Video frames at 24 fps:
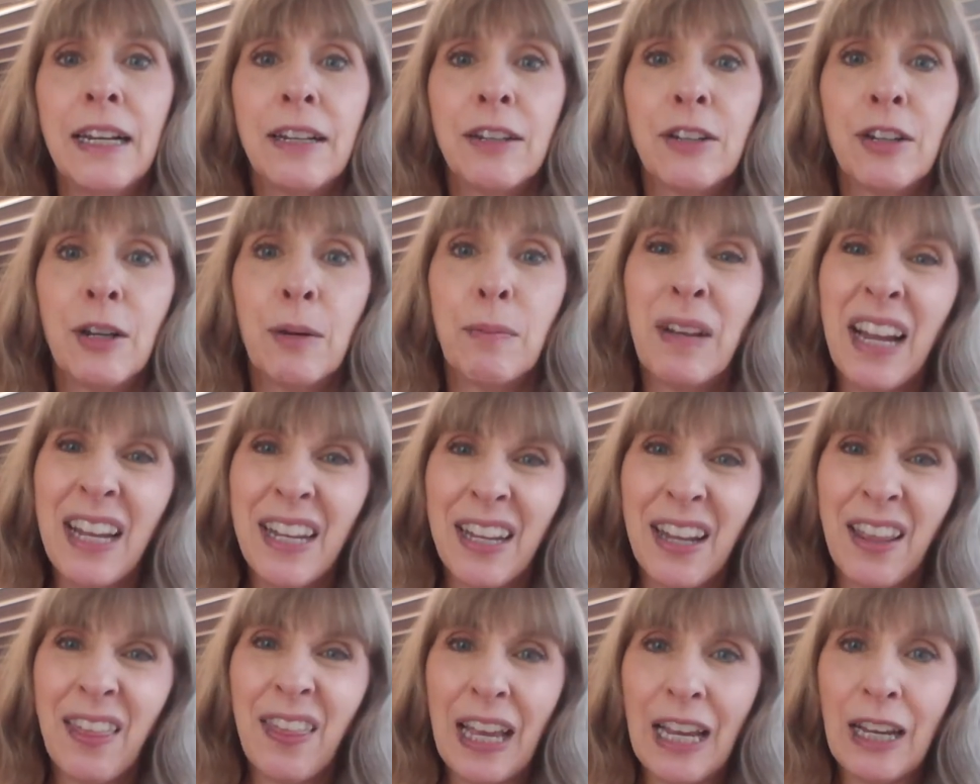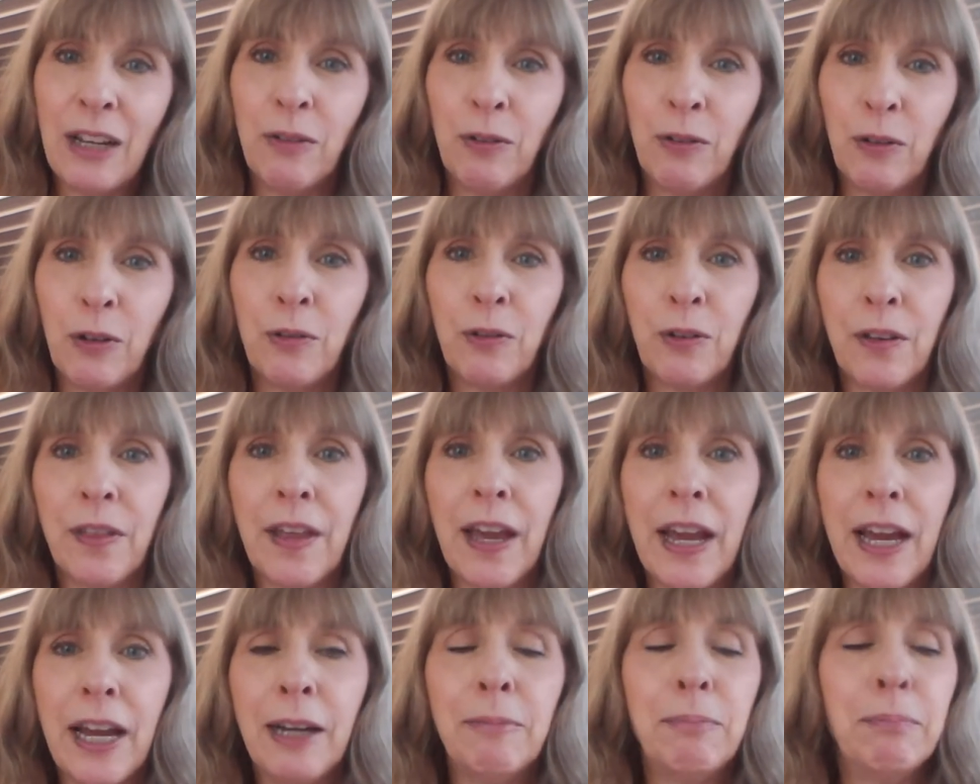So I'm kind of thankful for
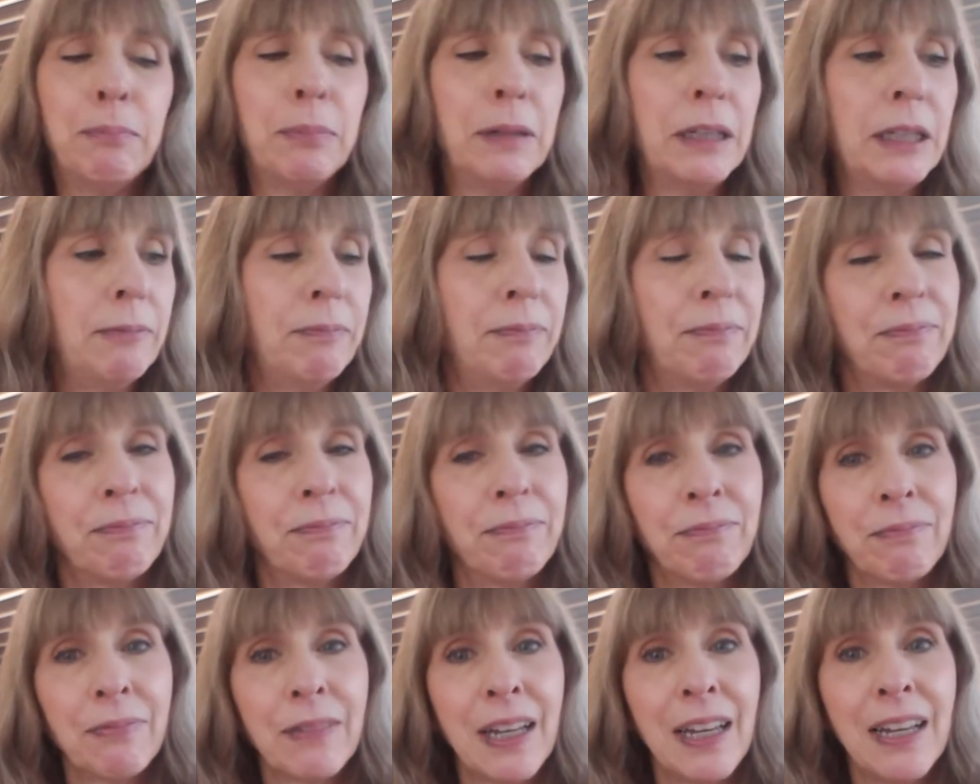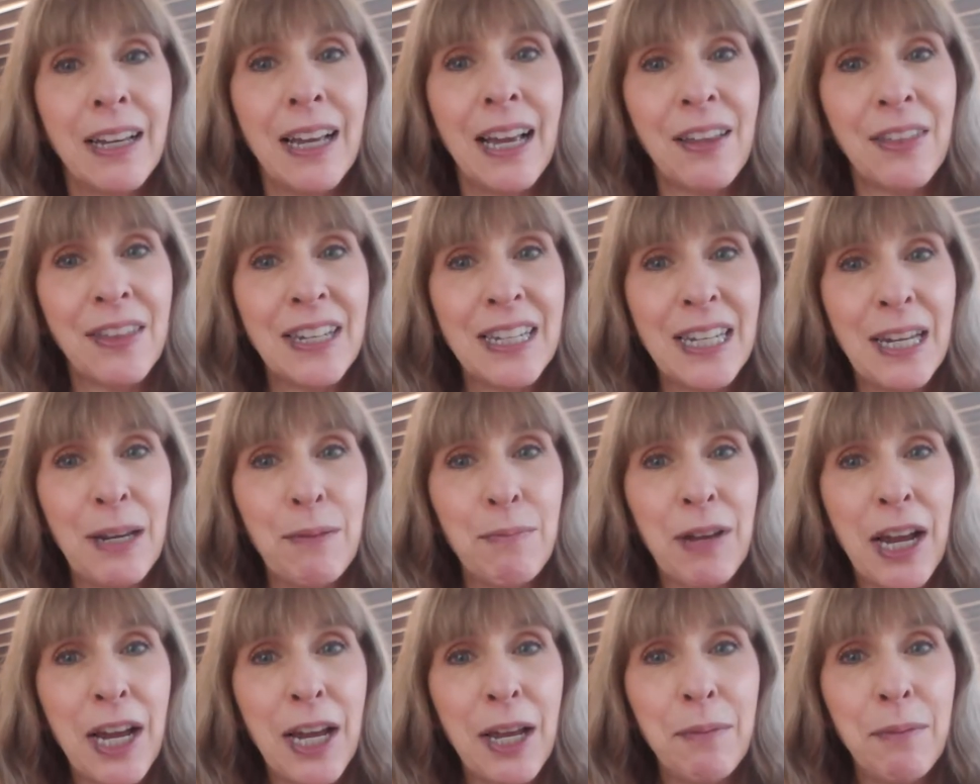that. But at the same
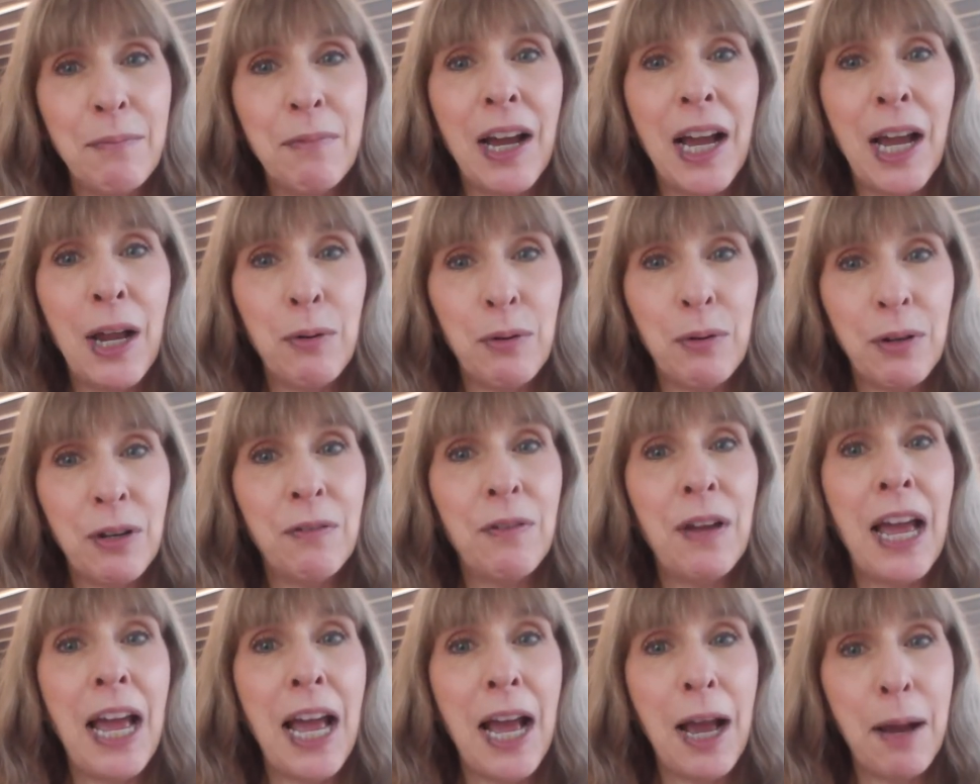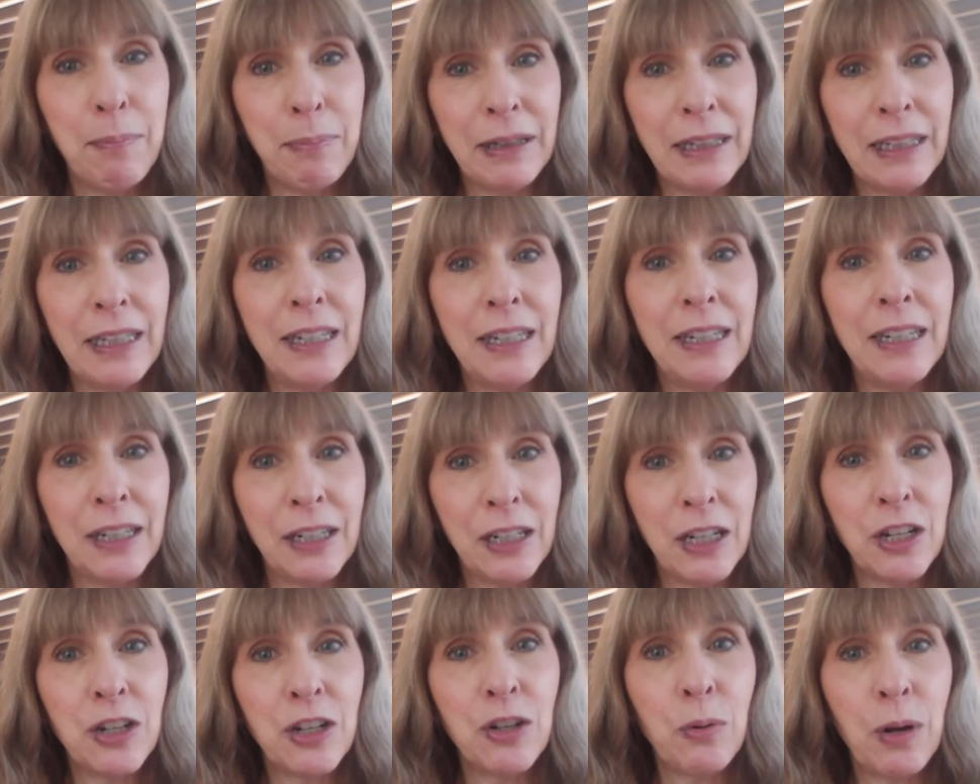time, I would have happily done
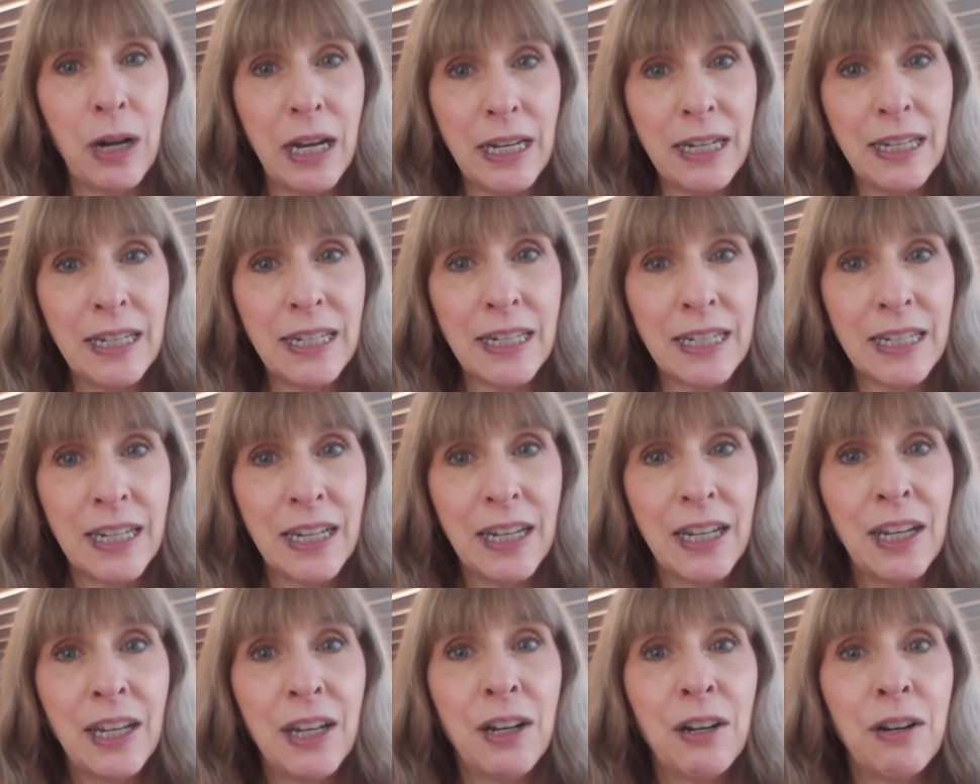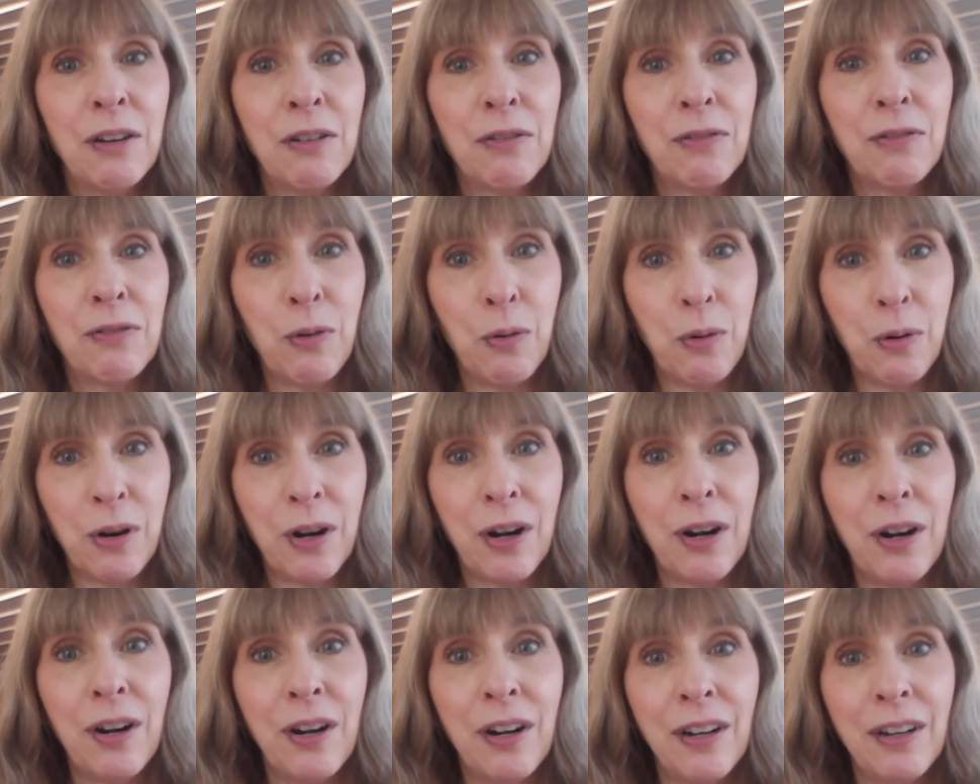it twice
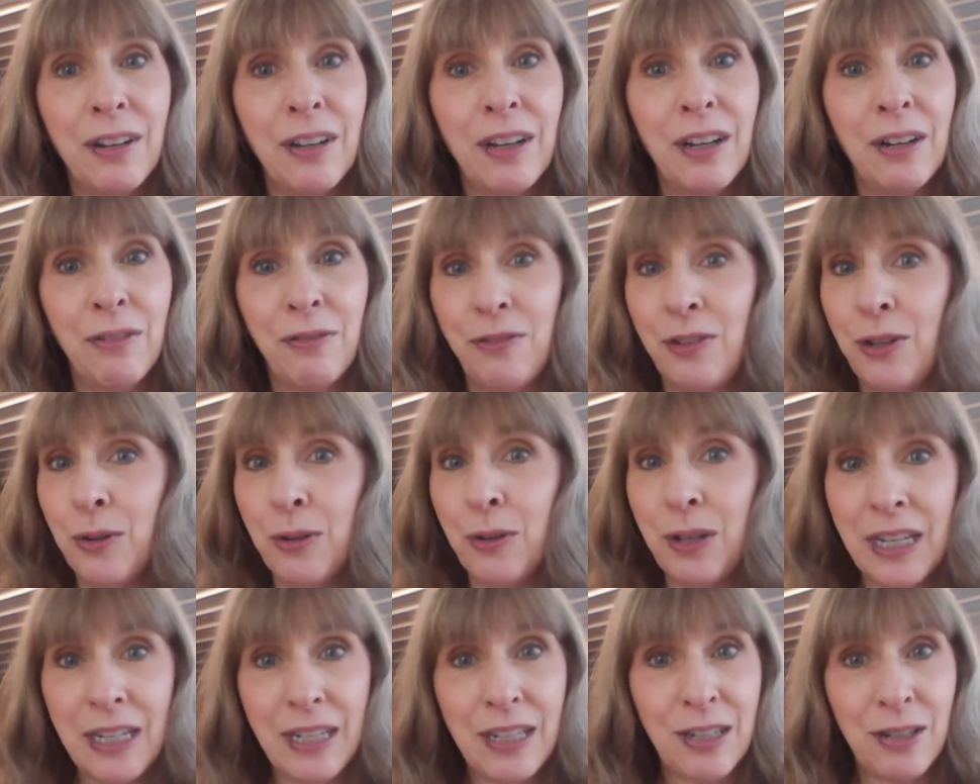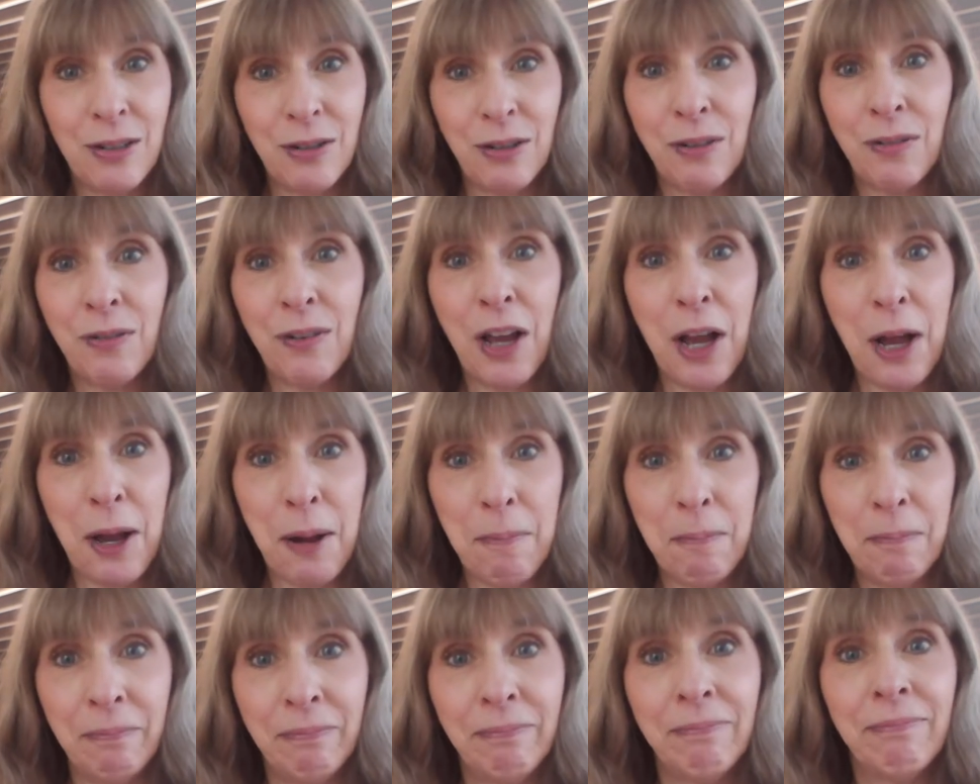for a few kids to have come.